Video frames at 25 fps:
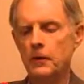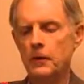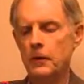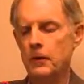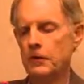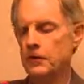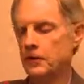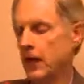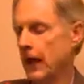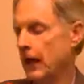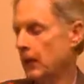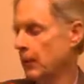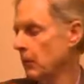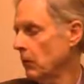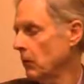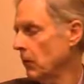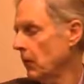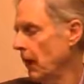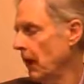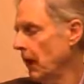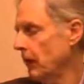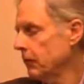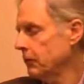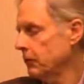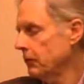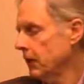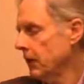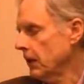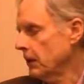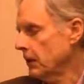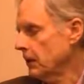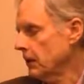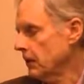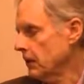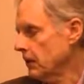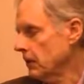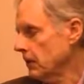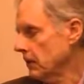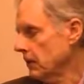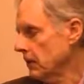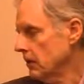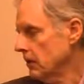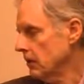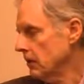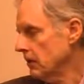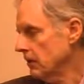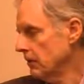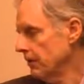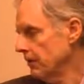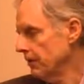The sacral aspect
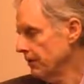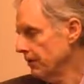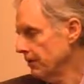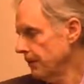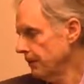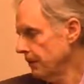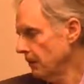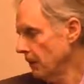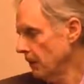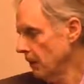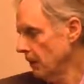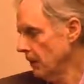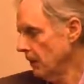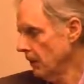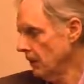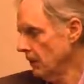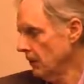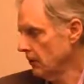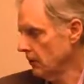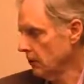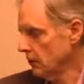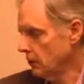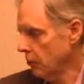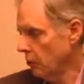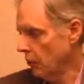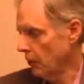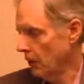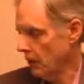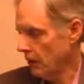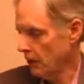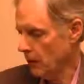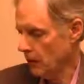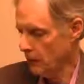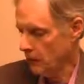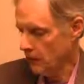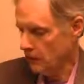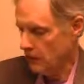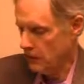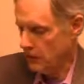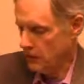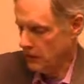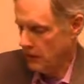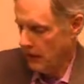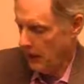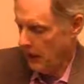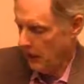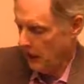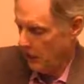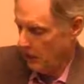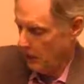is where the
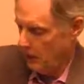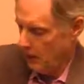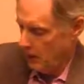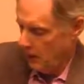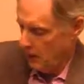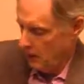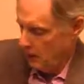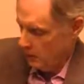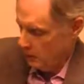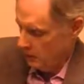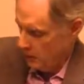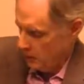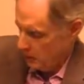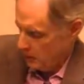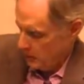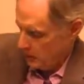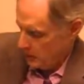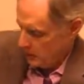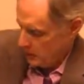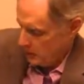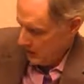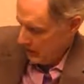tailbone or the